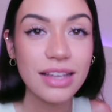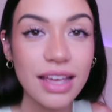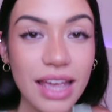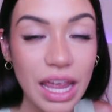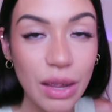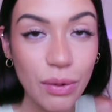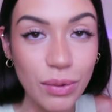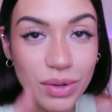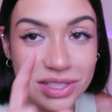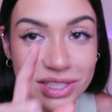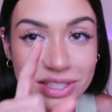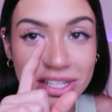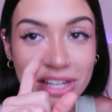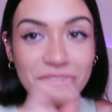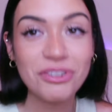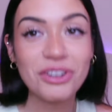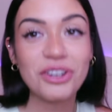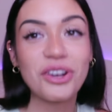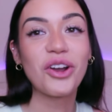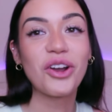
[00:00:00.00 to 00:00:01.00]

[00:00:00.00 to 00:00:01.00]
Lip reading: It was a different